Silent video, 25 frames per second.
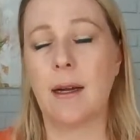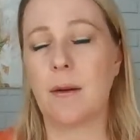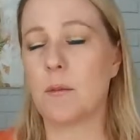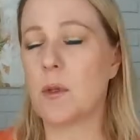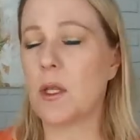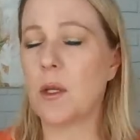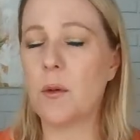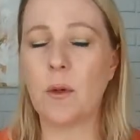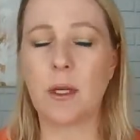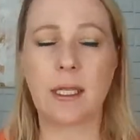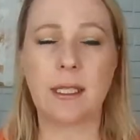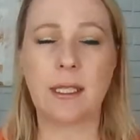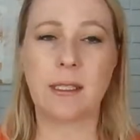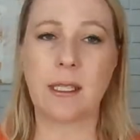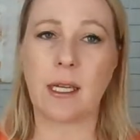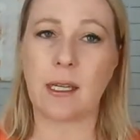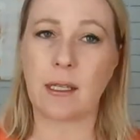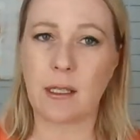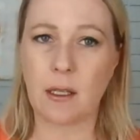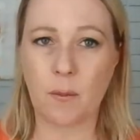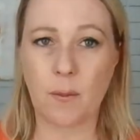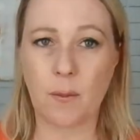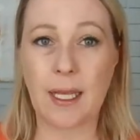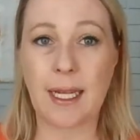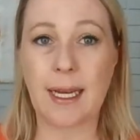You want to
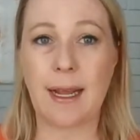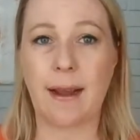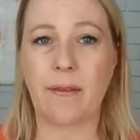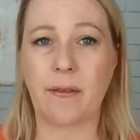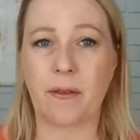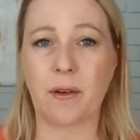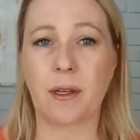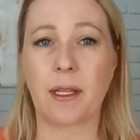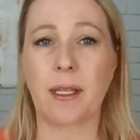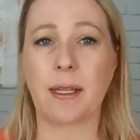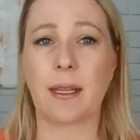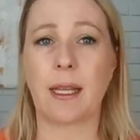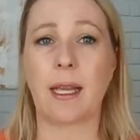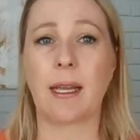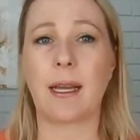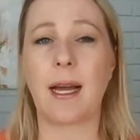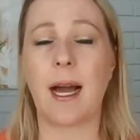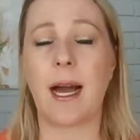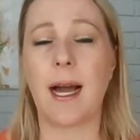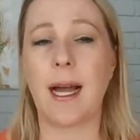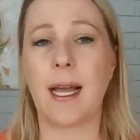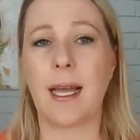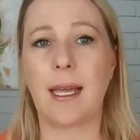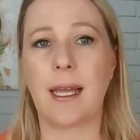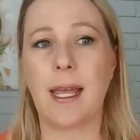document everything.
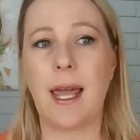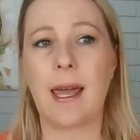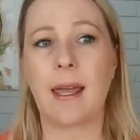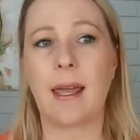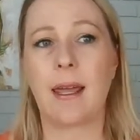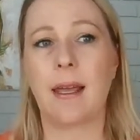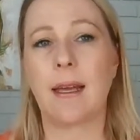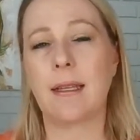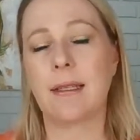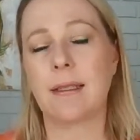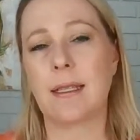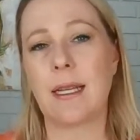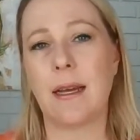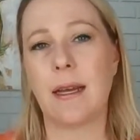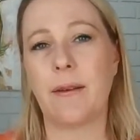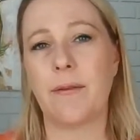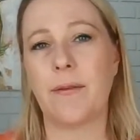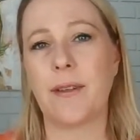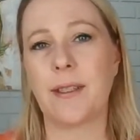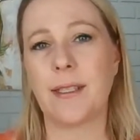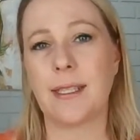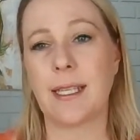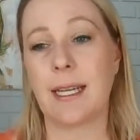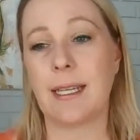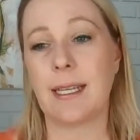I can't
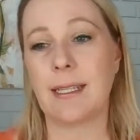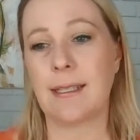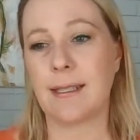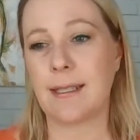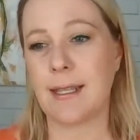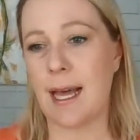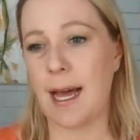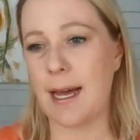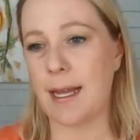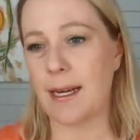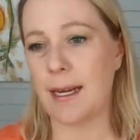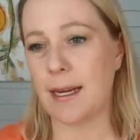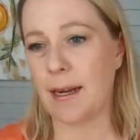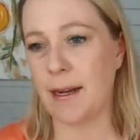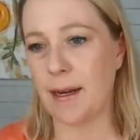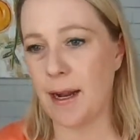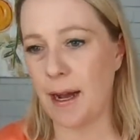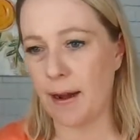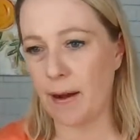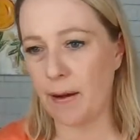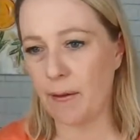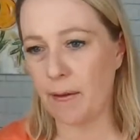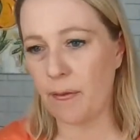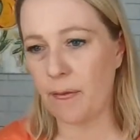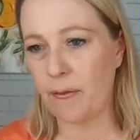emphasize that
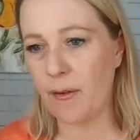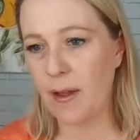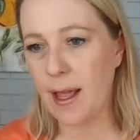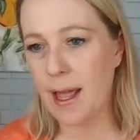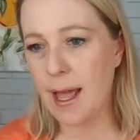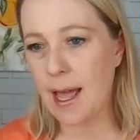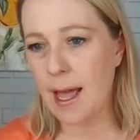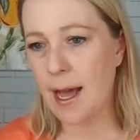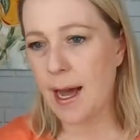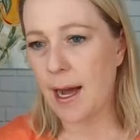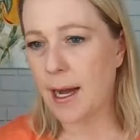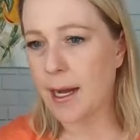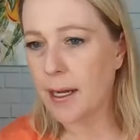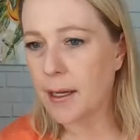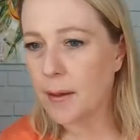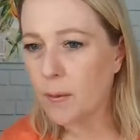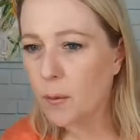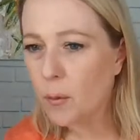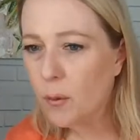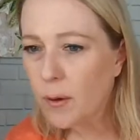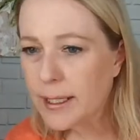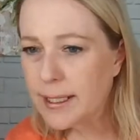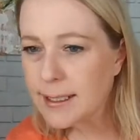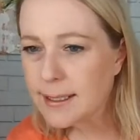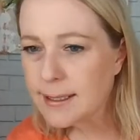enough.
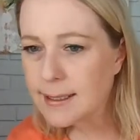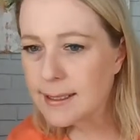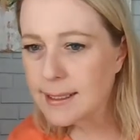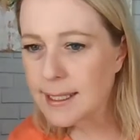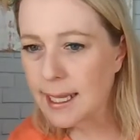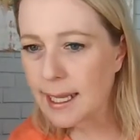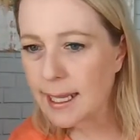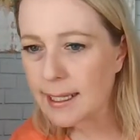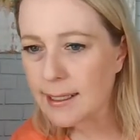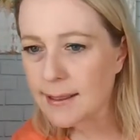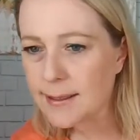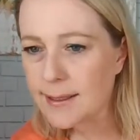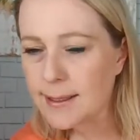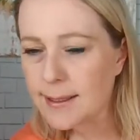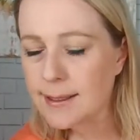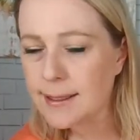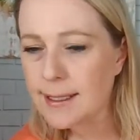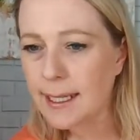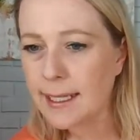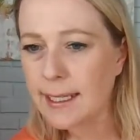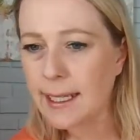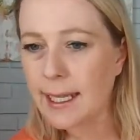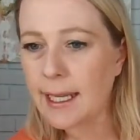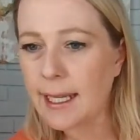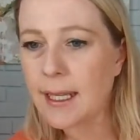What is the ACE
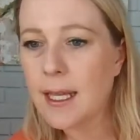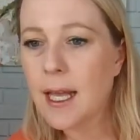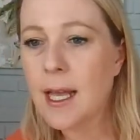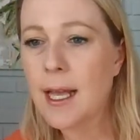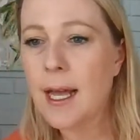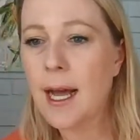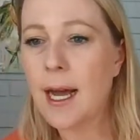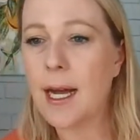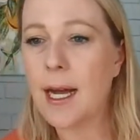study?